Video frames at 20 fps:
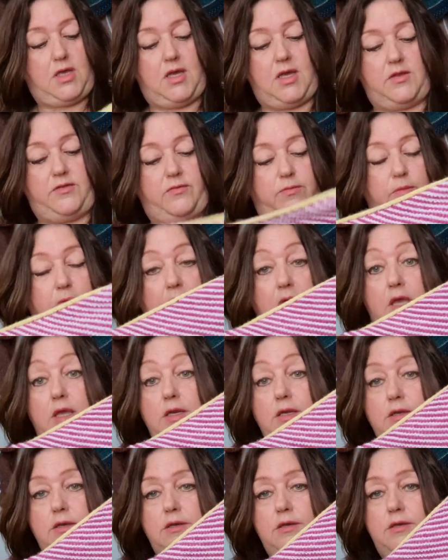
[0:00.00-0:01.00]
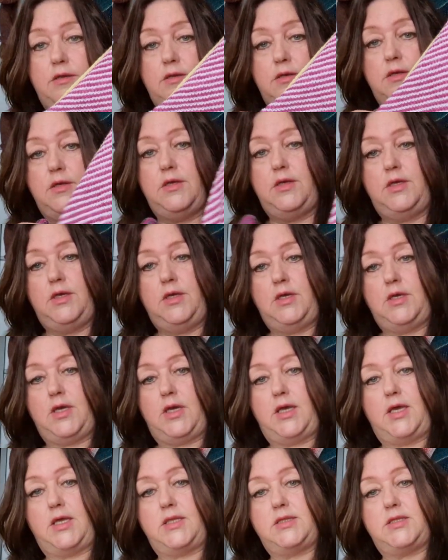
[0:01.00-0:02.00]
gaat beginnen.
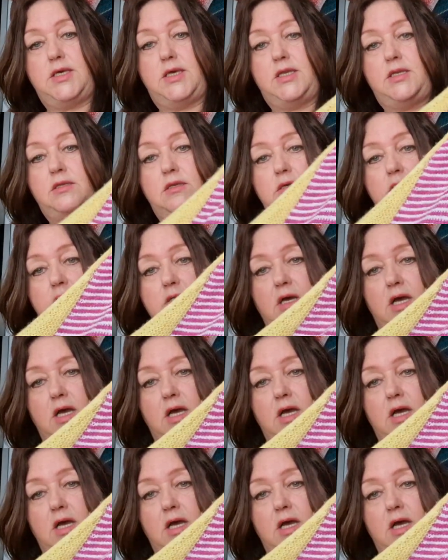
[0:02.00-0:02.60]
And then